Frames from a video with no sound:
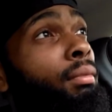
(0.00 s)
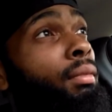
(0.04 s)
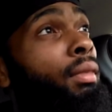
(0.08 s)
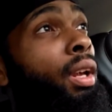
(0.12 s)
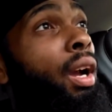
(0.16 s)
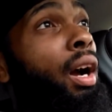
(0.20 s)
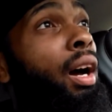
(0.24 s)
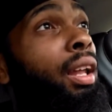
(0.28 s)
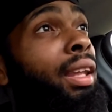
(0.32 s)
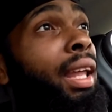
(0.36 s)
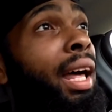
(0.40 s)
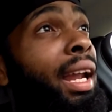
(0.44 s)

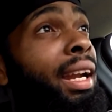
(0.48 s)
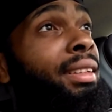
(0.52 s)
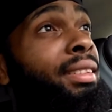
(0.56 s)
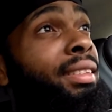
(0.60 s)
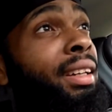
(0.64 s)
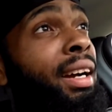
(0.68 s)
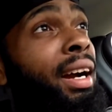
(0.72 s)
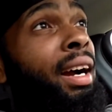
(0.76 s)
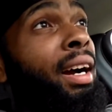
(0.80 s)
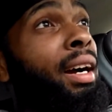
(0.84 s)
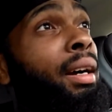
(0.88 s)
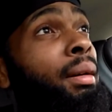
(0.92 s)
a lot of
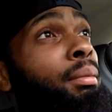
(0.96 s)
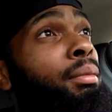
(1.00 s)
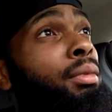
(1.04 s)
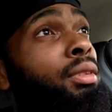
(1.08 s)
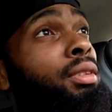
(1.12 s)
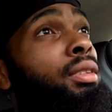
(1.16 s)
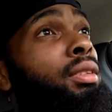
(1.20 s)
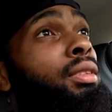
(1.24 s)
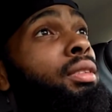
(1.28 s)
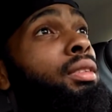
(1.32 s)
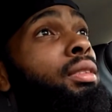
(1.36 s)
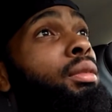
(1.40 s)
times,
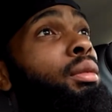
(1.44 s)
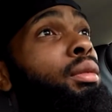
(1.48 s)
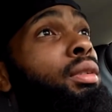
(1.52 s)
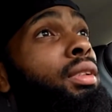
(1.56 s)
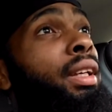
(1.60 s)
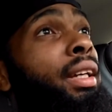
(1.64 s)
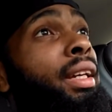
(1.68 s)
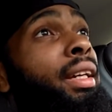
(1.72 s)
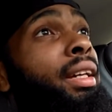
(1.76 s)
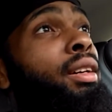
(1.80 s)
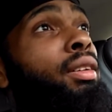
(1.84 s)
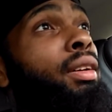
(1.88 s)
what the
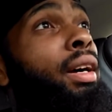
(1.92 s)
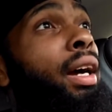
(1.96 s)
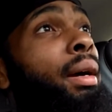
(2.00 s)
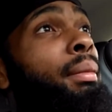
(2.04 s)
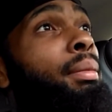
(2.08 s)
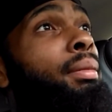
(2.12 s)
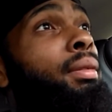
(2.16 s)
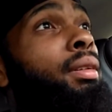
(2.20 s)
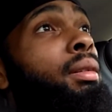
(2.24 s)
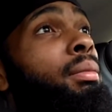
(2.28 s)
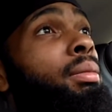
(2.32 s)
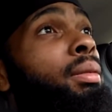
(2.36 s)
hell
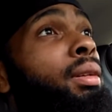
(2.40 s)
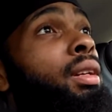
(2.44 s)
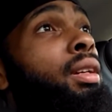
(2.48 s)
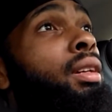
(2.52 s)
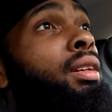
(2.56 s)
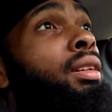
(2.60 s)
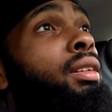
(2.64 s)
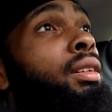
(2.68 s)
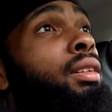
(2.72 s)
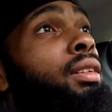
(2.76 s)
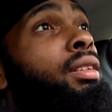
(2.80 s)
happened up here?